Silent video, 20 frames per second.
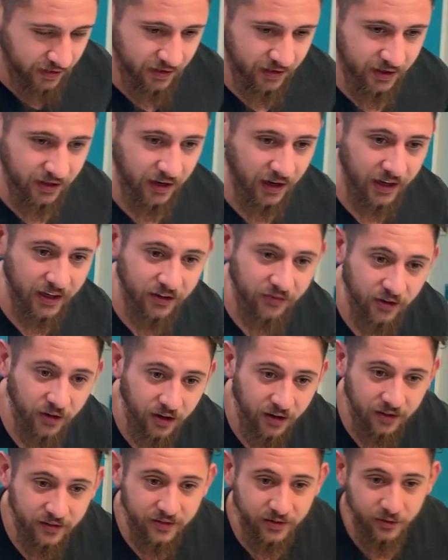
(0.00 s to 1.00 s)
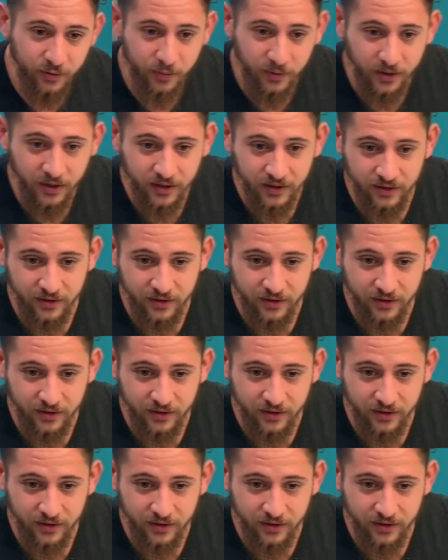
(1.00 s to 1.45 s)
Can I give you a hug too, bud?